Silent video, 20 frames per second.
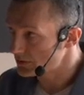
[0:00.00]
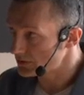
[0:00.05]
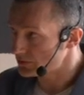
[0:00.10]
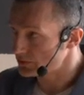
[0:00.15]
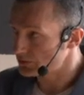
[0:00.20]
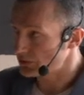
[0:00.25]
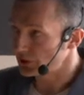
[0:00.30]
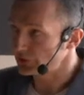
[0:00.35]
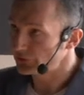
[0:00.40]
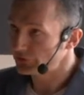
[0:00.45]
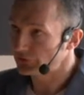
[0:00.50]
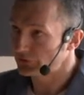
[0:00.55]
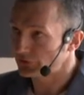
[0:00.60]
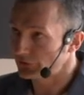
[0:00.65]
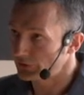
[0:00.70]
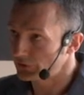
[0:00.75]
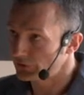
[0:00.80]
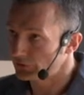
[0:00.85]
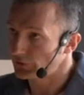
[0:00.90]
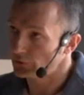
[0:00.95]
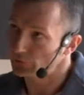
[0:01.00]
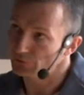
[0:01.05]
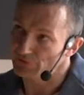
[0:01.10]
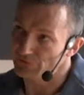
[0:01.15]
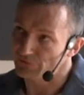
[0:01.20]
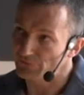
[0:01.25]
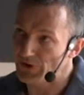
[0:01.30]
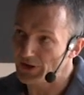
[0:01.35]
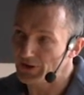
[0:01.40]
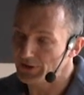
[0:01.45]

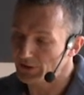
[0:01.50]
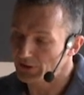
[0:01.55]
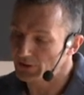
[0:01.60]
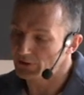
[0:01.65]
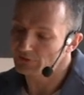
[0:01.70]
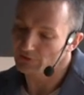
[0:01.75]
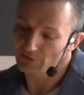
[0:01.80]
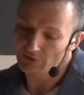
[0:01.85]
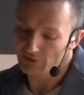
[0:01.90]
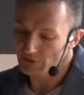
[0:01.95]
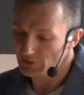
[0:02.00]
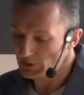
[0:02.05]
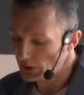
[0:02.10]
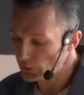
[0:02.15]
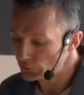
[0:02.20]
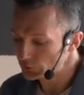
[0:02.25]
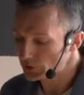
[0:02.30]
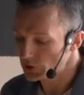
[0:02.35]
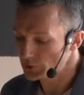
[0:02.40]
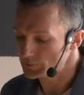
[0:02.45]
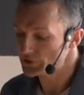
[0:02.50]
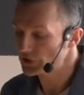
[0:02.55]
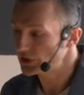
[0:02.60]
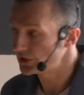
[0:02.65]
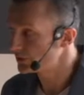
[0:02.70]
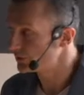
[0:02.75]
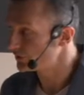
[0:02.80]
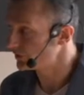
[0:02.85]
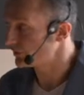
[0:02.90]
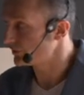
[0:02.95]
the outcome
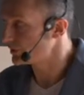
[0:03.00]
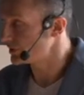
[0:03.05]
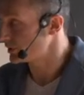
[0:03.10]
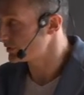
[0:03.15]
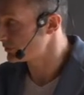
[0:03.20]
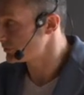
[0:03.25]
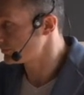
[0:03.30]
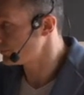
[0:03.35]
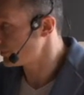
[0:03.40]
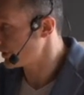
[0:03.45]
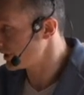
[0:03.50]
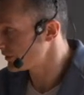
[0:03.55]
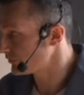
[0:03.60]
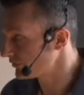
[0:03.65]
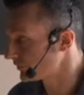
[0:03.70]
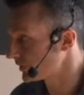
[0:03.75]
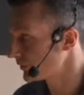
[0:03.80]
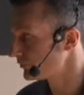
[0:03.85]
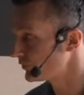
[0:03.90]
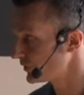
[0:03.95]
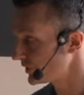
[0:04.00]
here is that brands have